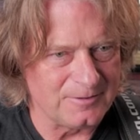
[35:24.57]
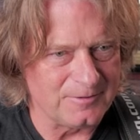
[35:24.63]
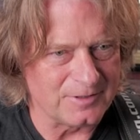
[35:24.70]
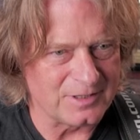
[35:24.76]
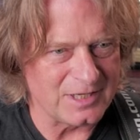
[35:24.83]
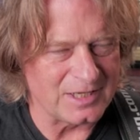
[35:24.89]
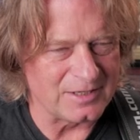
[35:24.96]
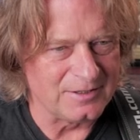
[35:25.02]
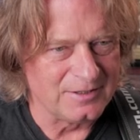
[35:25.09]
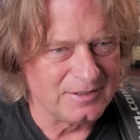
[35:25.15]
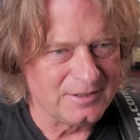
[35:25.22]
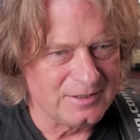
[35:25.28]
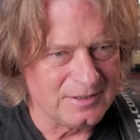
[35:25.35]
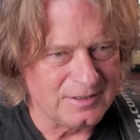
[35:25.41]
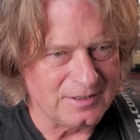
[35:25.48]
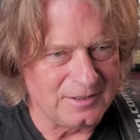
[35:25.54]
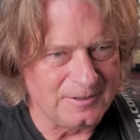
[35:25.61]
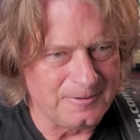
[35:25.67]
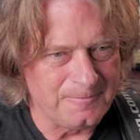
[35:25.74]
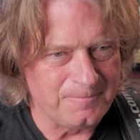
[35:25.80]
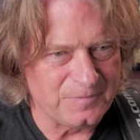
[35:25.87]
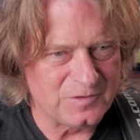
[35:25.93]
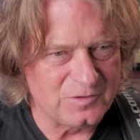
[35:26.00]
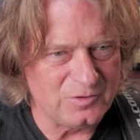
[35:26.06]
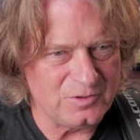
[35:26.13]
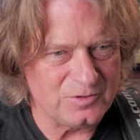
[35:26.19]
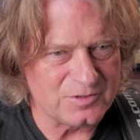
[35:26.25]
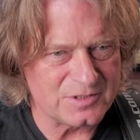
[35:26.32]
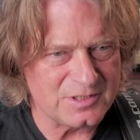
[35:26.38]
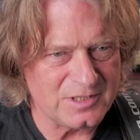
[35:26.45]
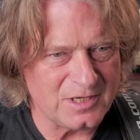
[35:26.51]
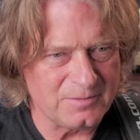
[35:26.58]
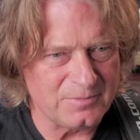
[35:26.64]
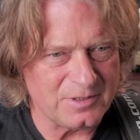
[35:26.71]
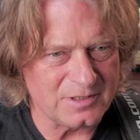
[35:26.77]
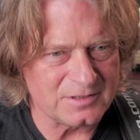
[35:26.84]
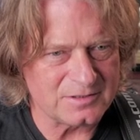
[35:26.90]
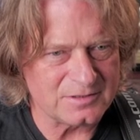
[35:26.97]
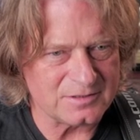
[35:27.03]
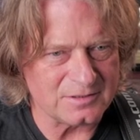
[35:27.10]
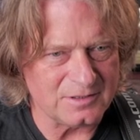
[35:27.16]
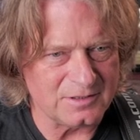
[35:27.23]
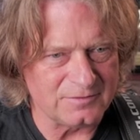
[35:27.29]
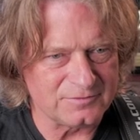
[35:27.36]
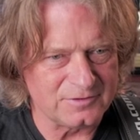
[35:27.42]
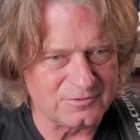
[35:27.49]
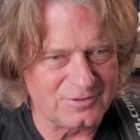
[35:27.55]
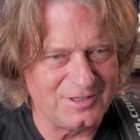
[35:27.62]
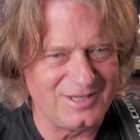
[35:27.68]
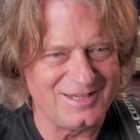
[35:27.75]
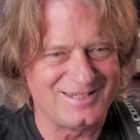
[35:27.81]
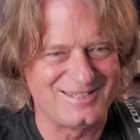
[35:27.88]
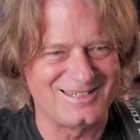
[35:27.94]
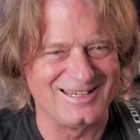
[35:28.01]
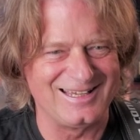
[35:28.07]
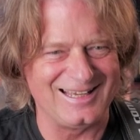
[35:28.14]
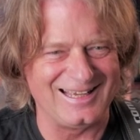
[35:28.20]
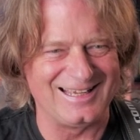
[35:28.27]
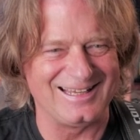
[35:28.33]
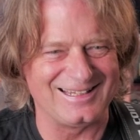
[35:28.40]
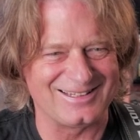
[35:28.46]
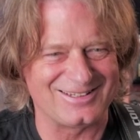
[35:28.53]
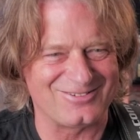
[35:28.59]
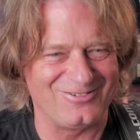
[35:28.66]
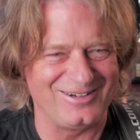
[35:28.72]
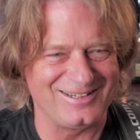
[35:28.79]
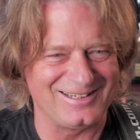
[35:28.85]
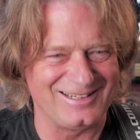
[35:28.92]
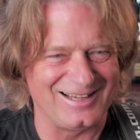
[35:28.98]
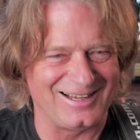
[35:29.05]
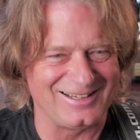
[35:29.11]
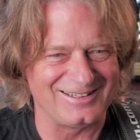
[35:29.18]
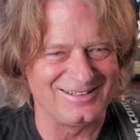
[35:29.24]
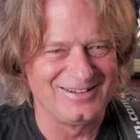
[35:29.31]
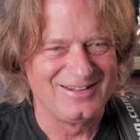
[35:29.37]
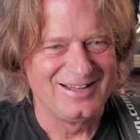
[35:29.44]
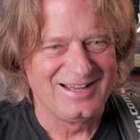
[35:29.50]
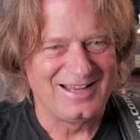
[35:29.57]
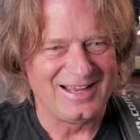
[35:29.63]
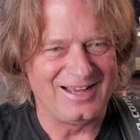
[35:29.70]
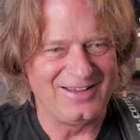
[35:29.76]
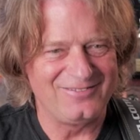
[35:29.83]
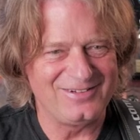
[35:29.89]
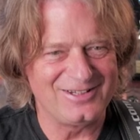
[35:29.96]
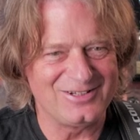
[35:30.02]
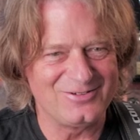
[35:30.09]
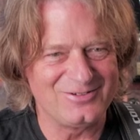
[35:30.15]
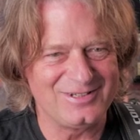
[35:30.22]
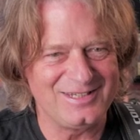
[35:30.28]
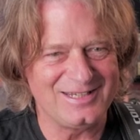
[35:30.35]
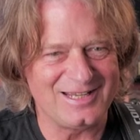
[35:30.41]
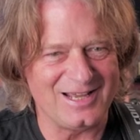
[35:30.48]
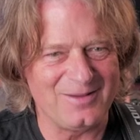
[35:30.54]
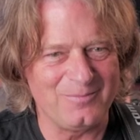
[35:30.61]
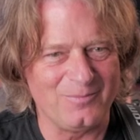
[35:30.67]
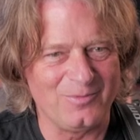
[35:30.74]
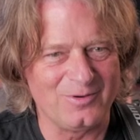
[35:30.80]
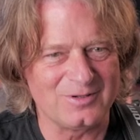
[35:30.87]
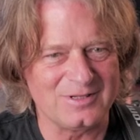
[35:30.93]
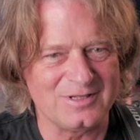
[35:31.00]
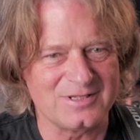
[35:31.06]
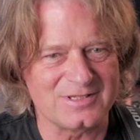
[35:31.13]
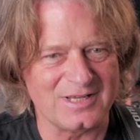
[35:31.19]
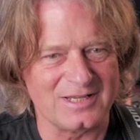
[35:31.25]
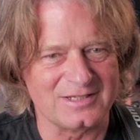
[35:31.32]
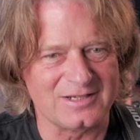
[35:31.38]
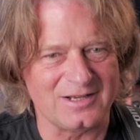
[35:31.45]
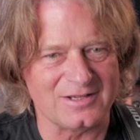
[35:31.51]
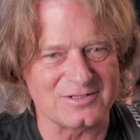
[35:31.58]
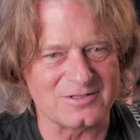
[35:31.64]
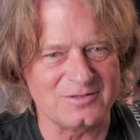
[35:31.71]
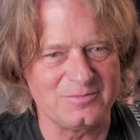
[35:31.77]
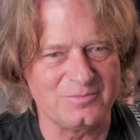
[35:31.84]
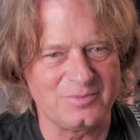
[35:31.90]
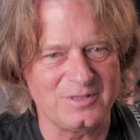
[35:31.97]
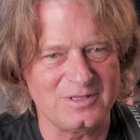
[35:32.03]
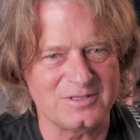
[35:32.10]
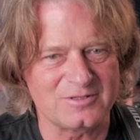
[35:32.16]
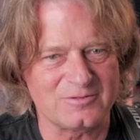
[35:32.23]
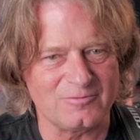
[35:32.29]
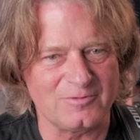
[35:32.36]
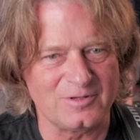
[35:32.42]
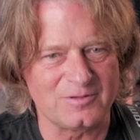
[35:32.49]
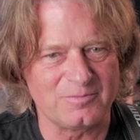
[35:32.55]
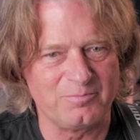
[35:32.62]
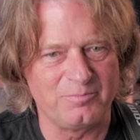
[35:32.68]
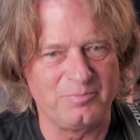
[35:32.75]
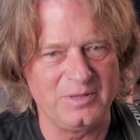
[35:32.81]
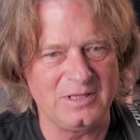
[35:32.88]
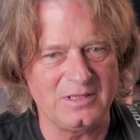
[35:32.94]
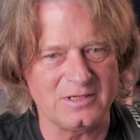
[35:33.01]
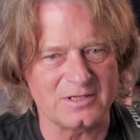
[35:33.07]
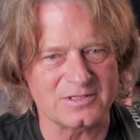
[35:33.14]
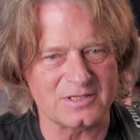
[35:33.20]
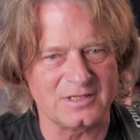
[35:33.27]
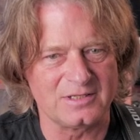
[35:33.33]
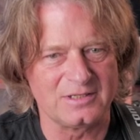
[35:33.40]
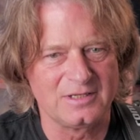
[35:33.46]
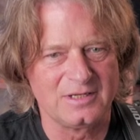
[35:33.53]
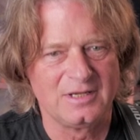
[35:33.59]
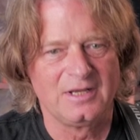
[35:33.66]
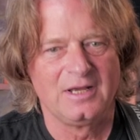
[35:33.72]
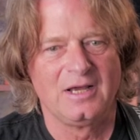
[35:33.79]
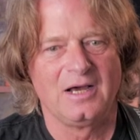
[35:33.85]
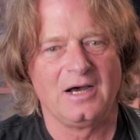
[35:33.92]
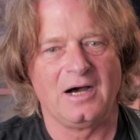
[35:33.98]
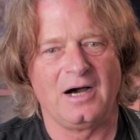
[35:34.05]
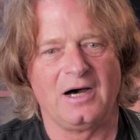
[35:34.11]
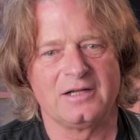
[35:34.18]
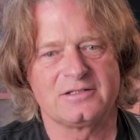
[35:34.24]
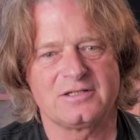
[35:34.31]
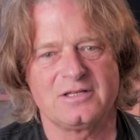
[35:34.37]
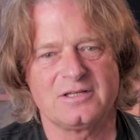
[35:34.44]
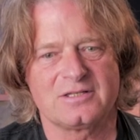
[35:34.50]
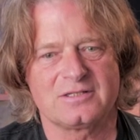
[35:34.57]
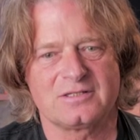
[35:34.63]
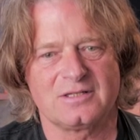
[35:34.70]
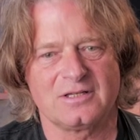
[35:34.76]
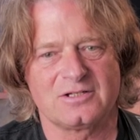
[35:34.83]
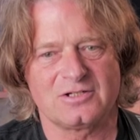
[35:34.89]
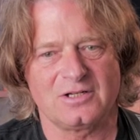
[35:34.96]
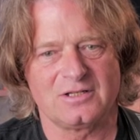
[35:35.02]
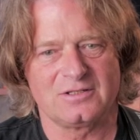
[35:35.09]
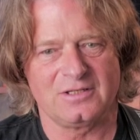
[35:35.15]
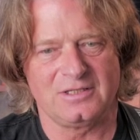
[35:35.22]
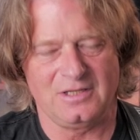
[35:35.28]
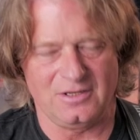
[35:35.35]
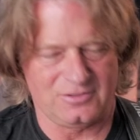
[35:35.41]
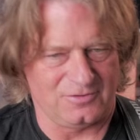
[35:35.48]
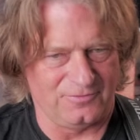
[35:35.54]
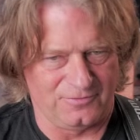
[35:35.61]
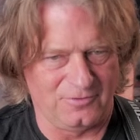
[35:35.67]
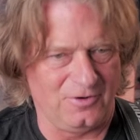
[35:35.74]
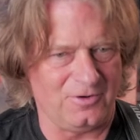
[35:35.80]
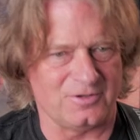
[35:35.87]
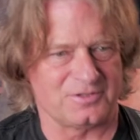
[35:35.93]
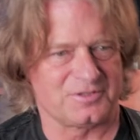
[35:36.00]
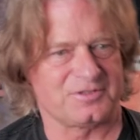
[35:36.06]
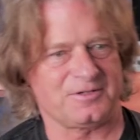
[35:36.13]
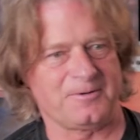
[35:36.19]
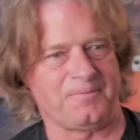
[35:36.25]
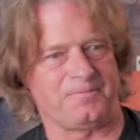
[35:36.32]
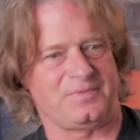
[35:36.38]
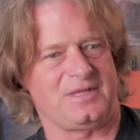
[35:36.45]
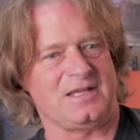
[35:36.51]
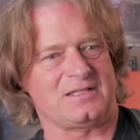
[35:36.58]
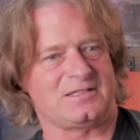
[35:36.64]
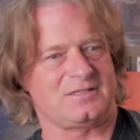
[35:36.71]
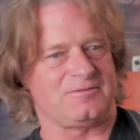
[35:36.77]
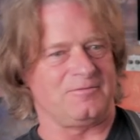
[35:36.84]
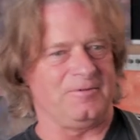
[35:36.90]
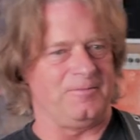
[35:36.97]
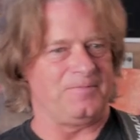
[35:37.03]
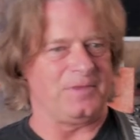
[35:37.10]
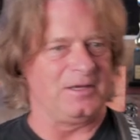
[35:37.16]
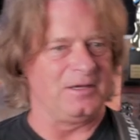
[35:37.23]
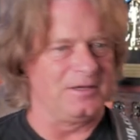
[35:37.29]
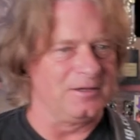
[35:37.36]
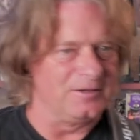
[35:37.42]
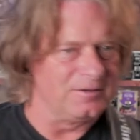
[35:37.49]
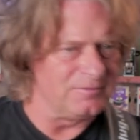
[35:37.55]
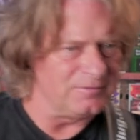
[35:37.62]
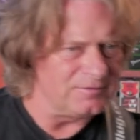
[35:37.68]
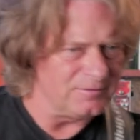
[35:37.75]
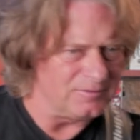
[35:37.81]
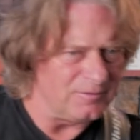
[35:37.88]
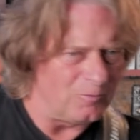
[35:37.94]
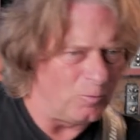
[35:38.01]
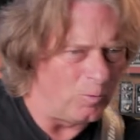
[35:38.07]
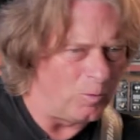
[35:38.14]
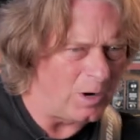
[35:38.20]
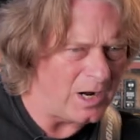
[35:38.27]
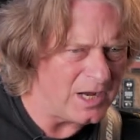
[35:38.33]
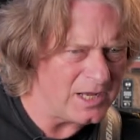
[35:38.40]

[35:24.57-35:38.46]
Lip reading: Okay. Do you see AmpX after release 29 having unique amp models and custom builds with builders and artists such as? Yes, of course. That's YMESYDT.